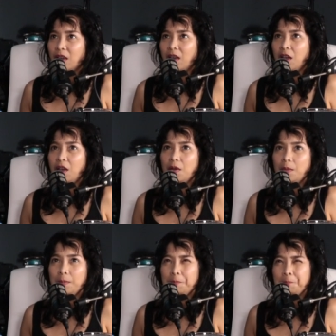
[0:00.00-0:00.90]

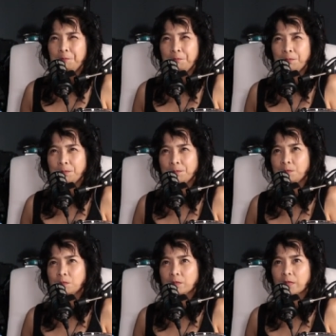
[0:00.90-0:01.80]
Um,
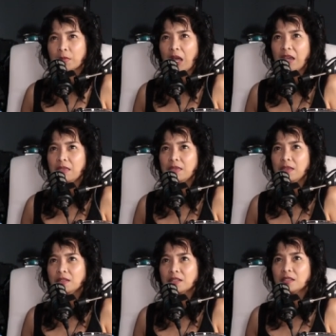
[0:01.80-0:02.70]
I
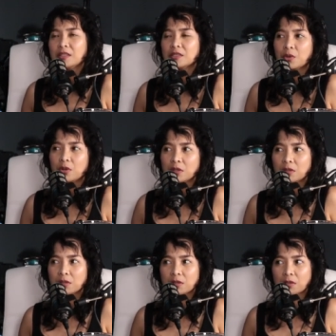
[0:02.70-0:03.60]
think the kids were
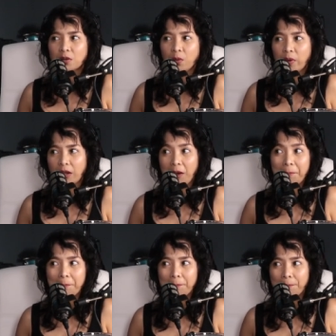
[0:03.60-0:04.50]
all growing
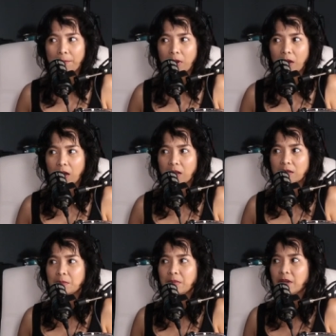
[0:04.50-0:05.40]
up. And
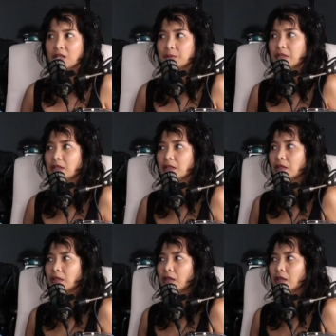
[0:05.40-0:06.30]
then my husband
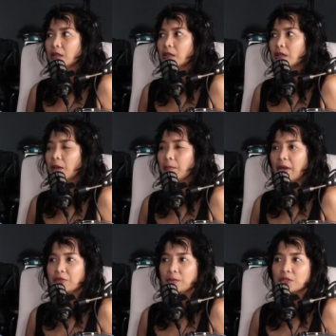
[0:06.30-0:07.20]
came
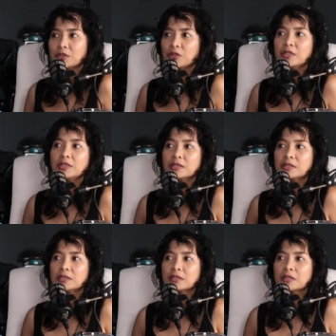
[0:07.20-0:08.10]
back from the
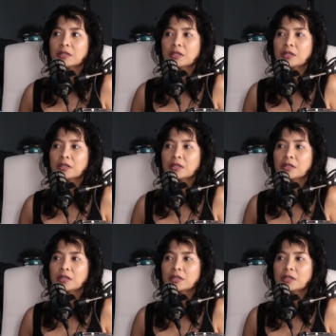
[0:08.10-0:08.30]
service.